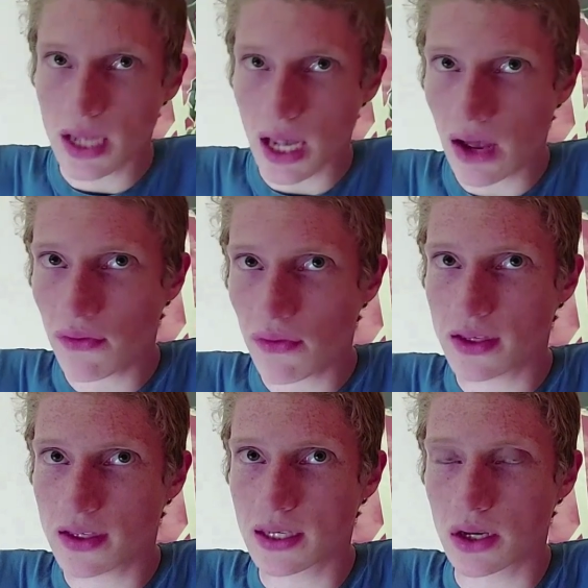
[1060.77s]
half of
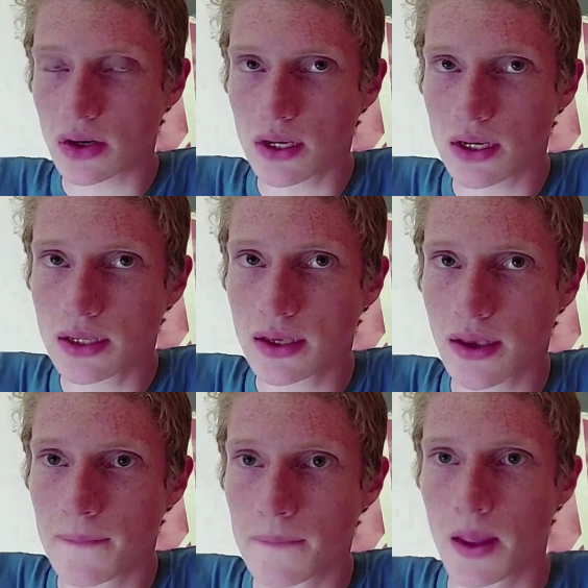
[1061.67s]
this series,
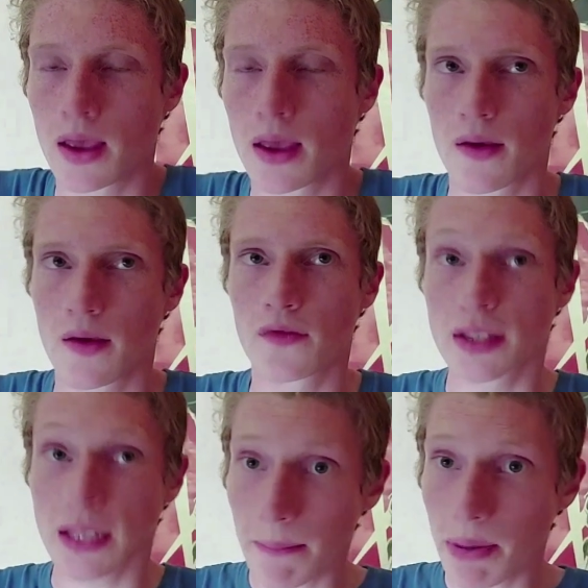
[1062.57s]
for
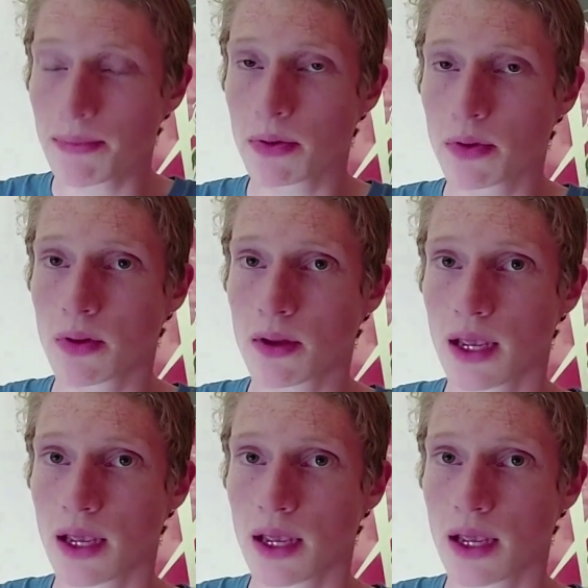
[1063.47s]
some people,